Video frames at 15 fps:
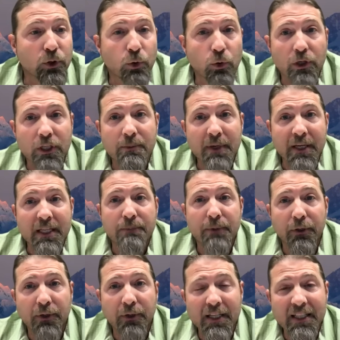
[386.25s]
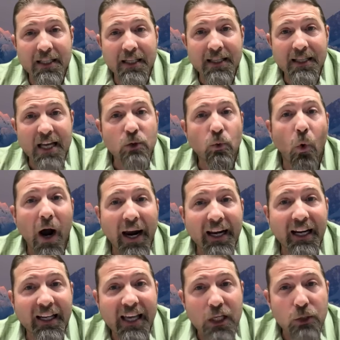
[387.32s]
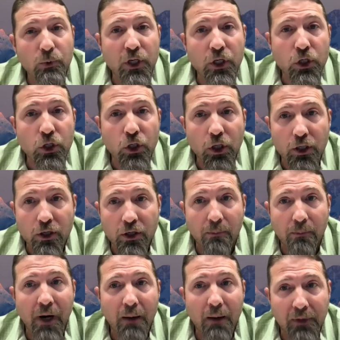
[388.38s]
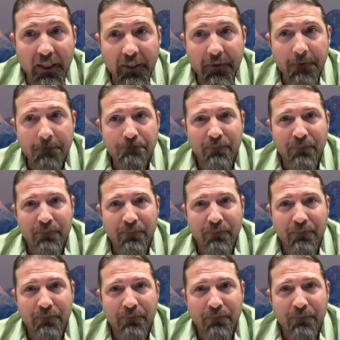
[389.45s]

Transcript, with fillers: tourism experiences as widely as we should to the public?